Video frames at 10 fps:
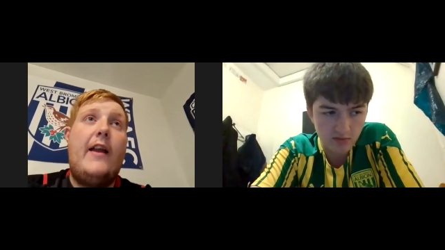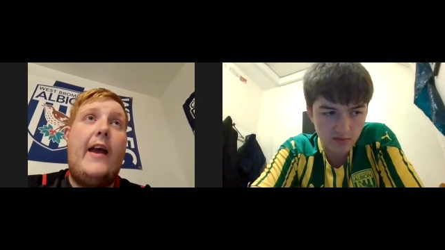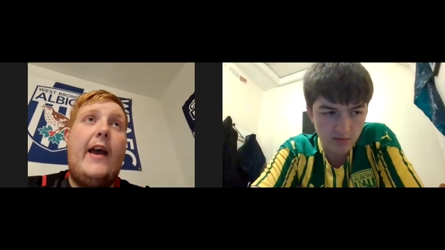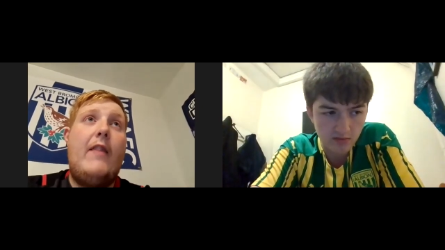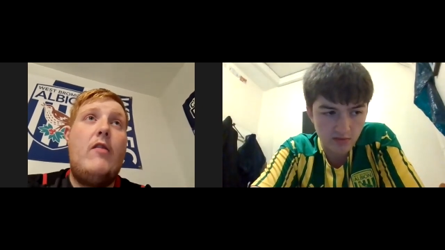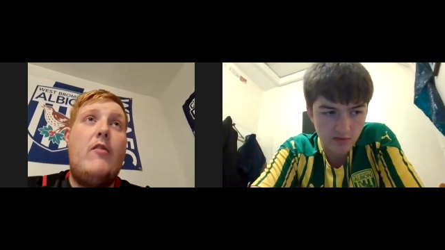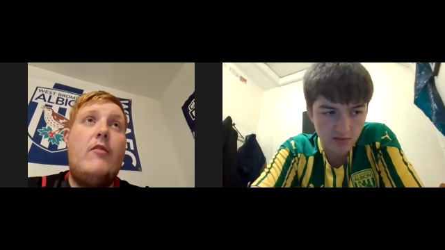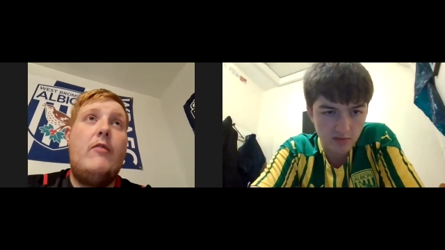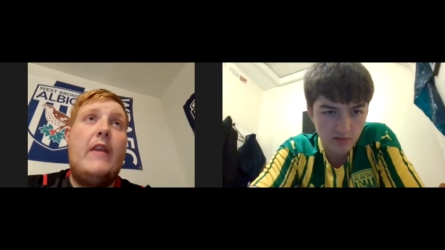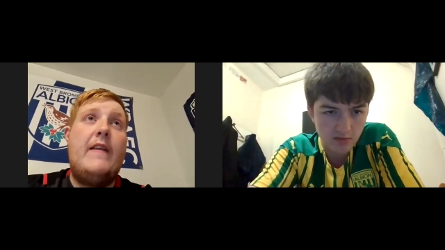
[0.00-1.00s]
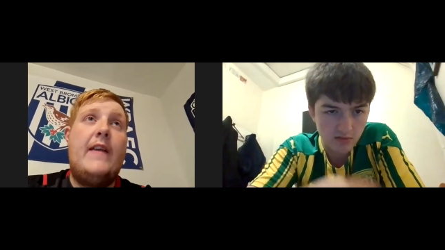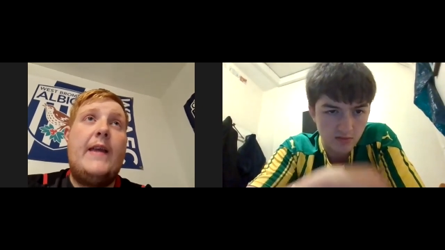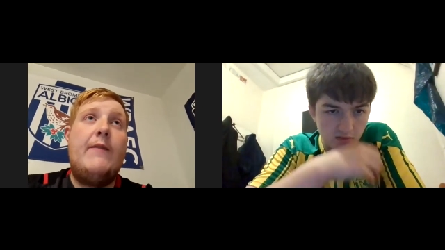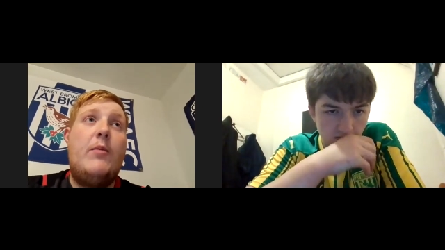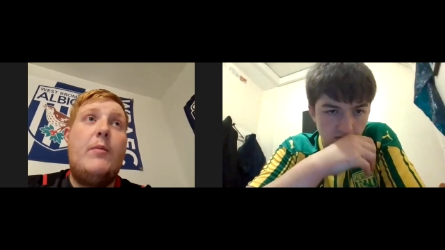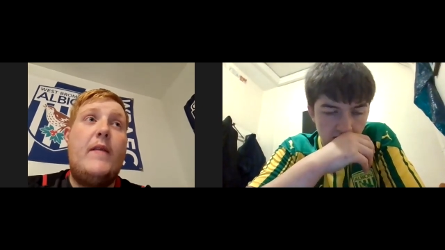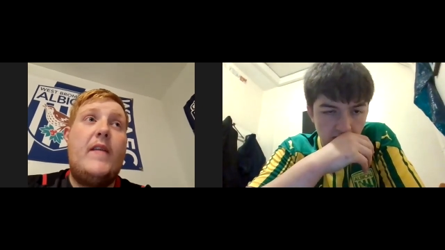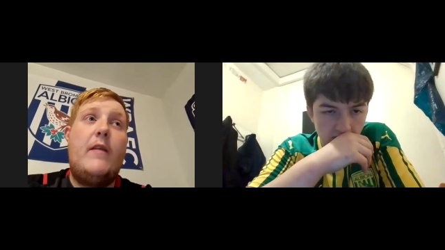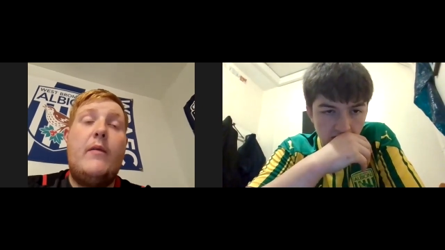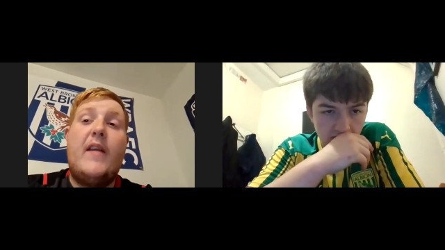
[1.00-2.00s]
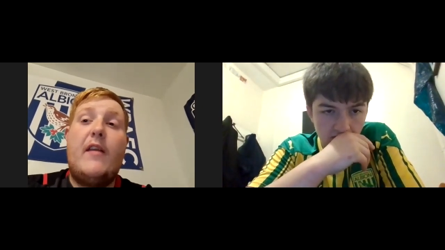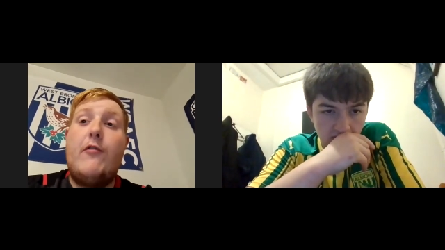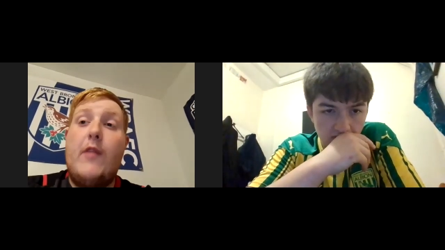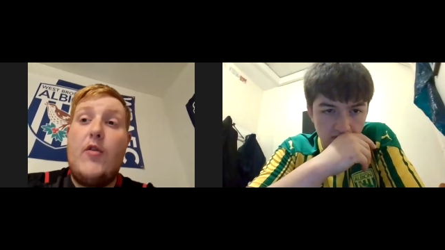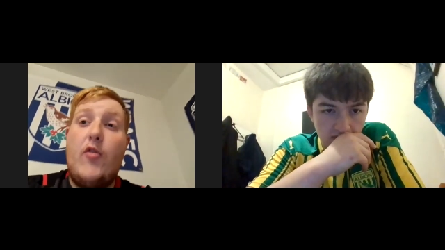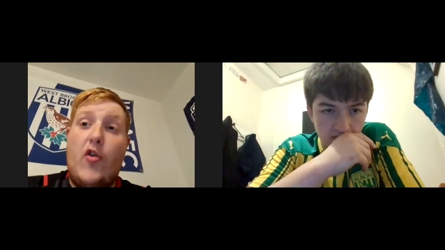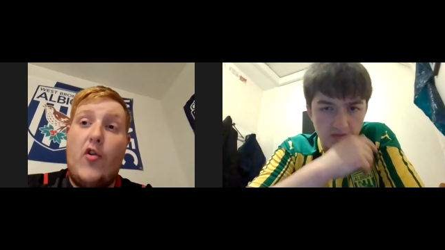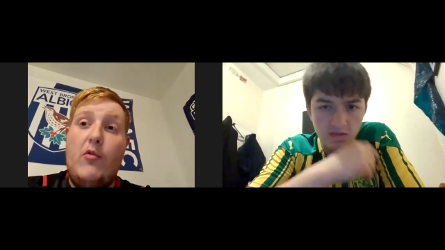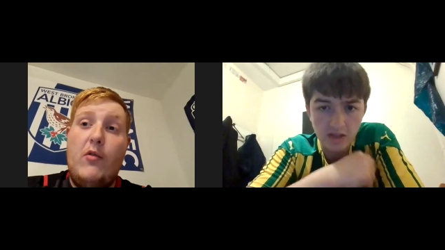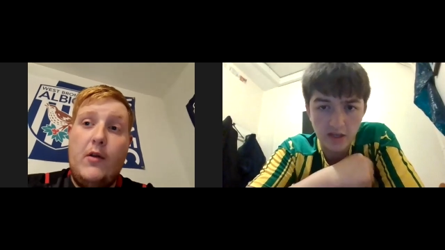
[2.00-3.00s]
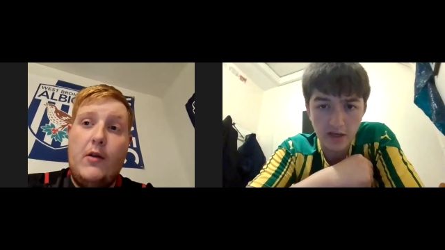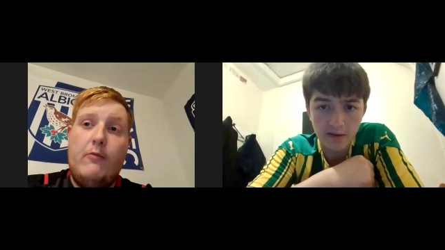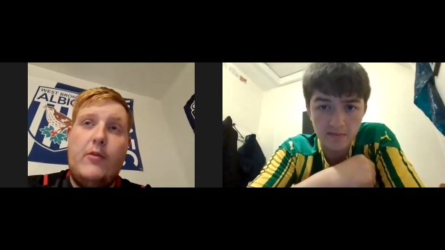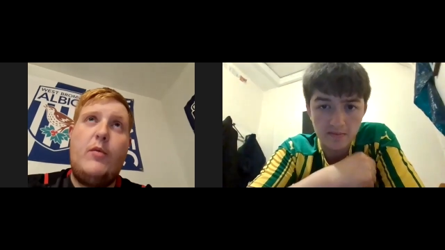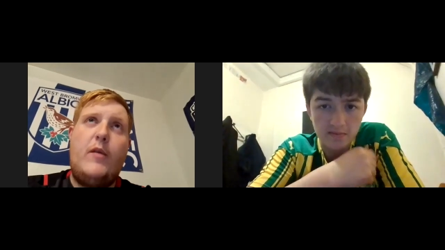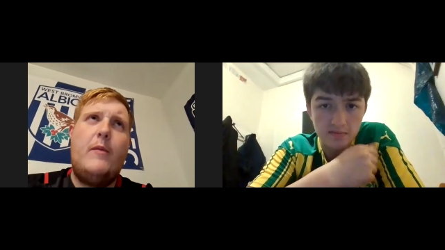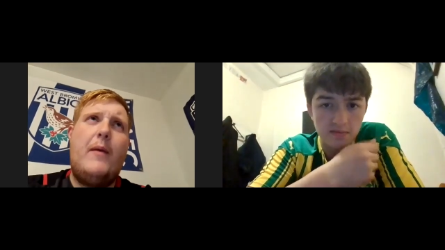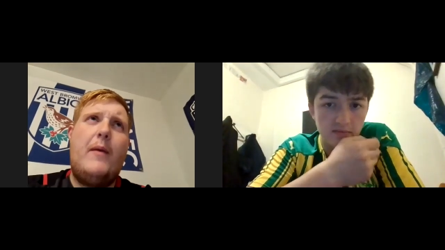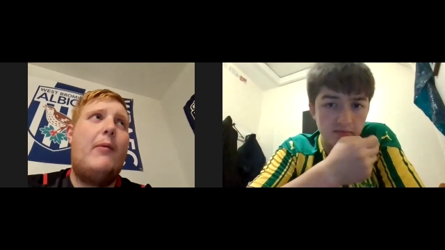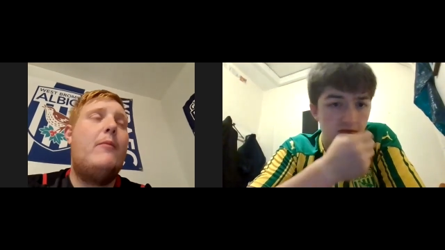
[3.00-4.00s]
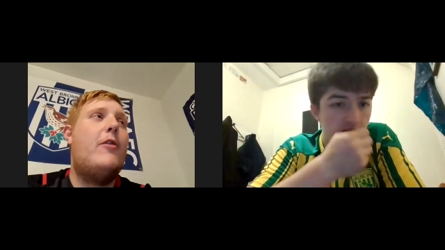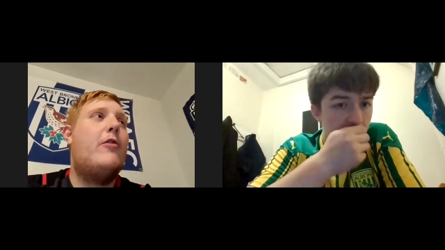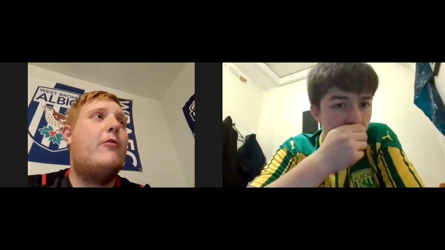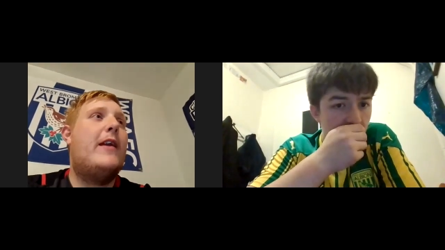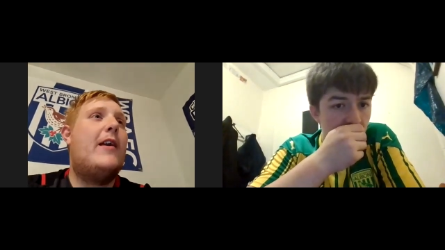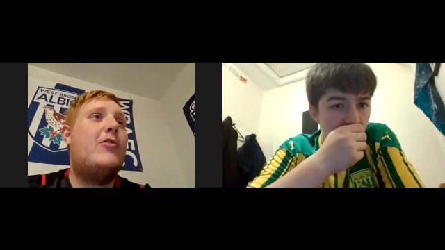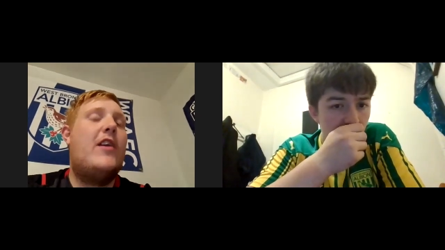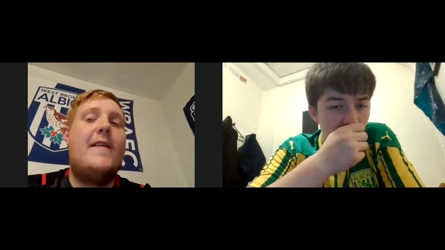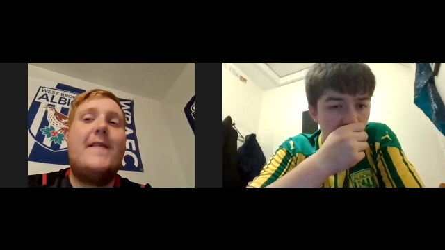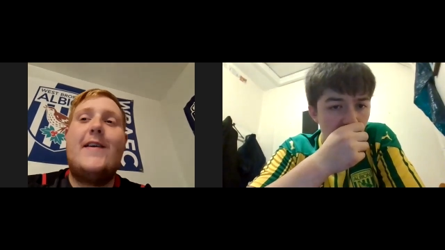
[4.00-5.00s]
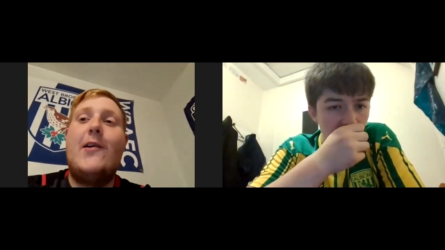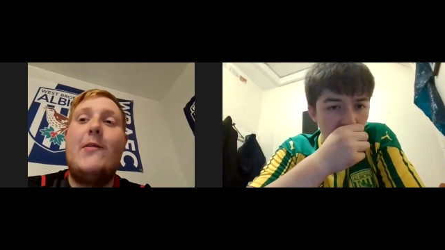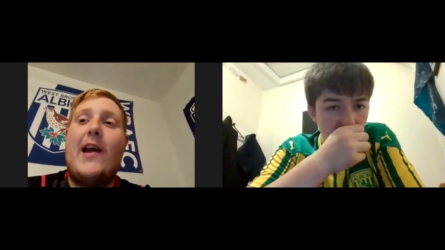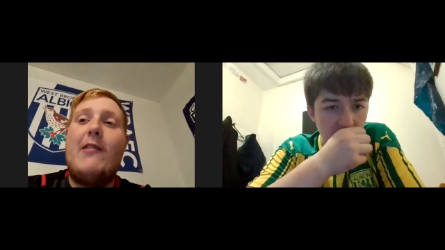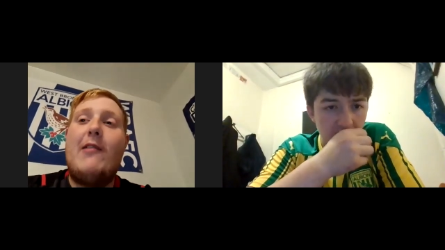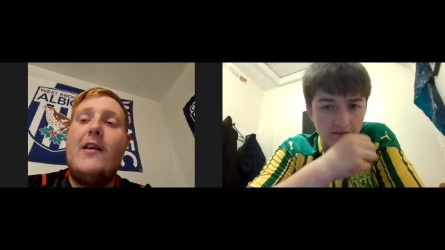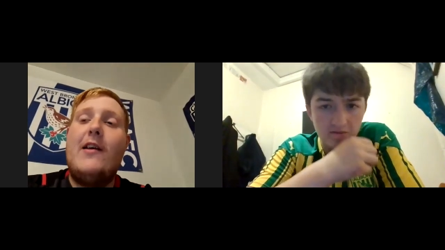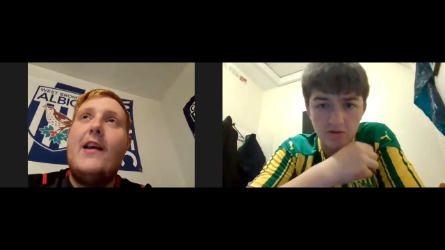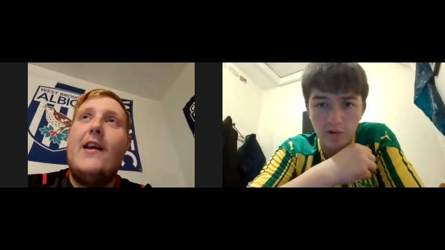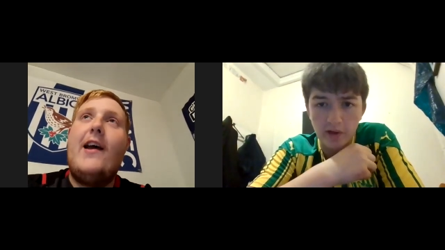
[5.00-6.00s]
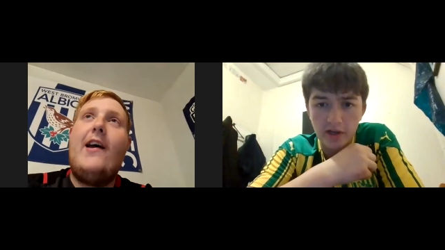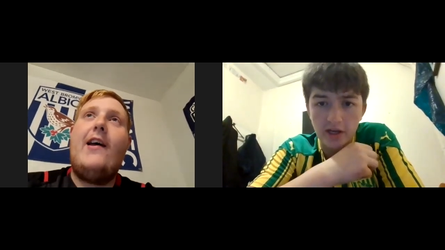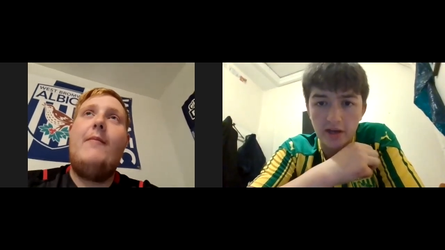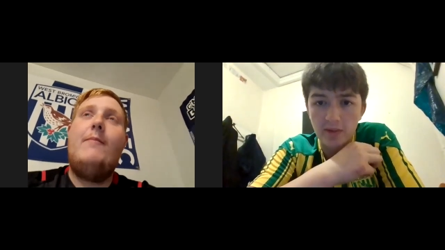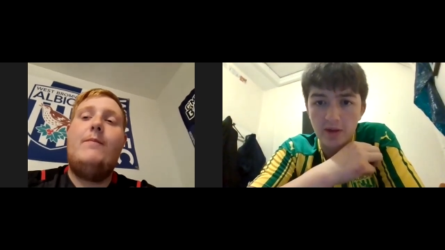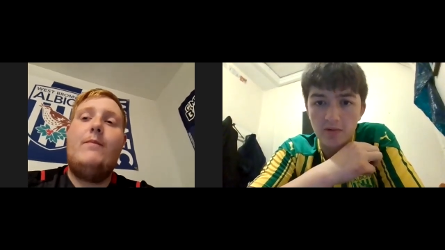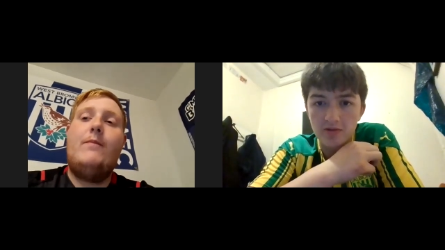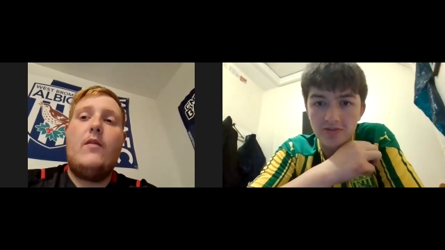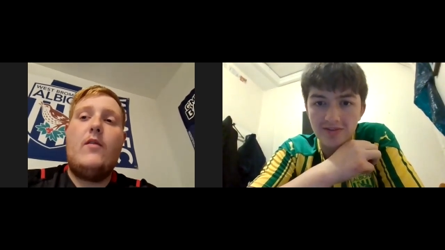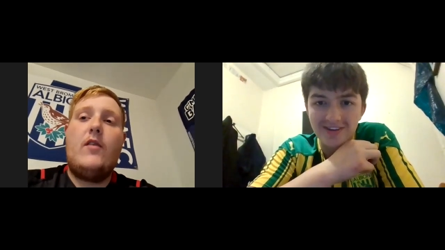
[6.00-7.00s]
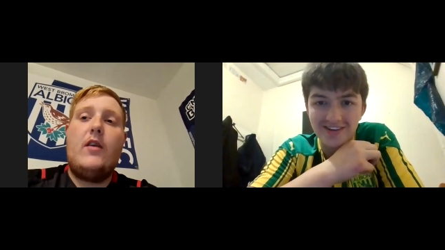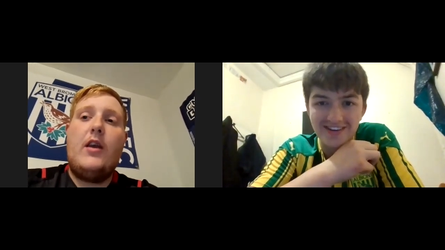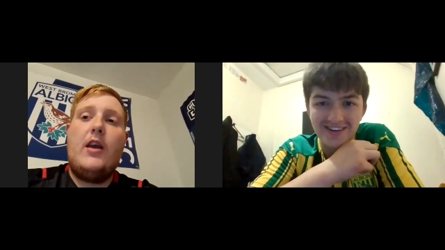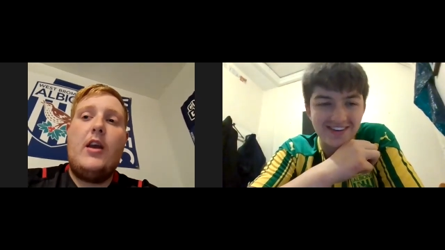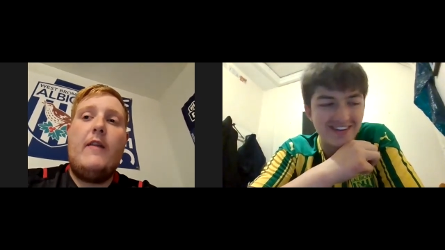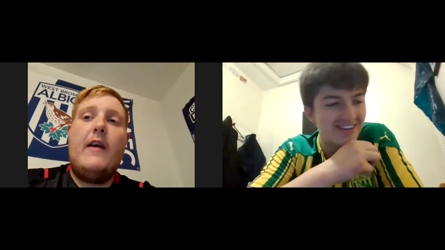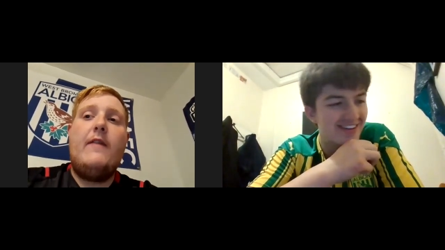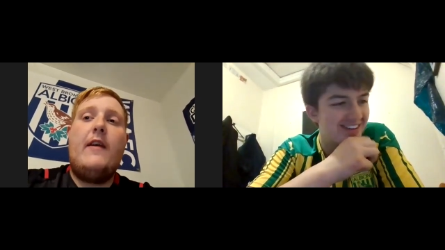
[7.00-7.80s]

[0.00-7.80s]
Speaker 1: and they didn't give up. Obviously, there was that three two, yeah. which was about three odd years ago now. Um, you know, they're,